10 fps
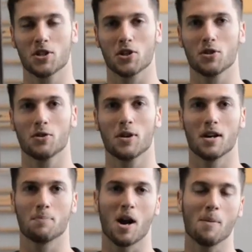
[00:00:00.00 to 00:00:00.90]
to
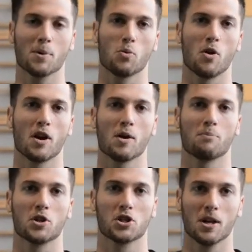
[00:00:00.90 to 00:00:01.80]
a proper one arm
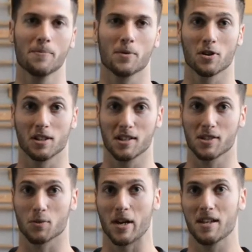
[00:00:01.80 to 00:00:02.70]
push-up, or at least
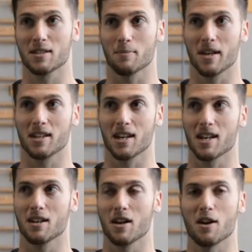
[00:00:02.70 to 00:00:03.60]
a way to make
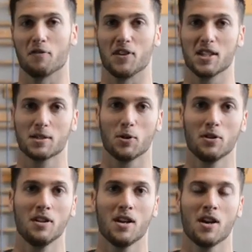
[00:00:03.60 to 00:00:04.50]
it
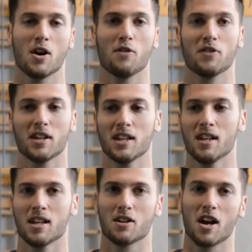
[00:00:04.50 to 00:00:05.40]
feasible, hopefully.
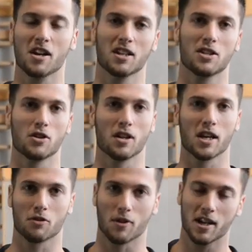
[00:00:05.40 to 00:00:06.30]
You're not gonna do it
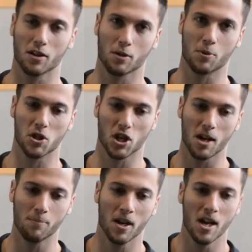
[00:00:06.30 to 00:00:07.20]
like a regular
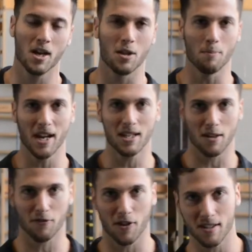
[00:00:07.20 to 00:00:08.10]
push-up. The main
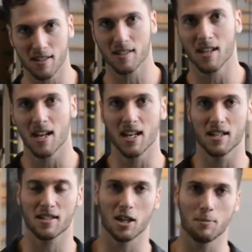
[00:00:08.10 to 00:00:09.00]
difference
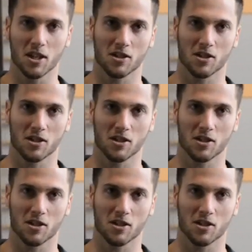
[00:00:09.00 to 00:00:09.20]
is gonna be your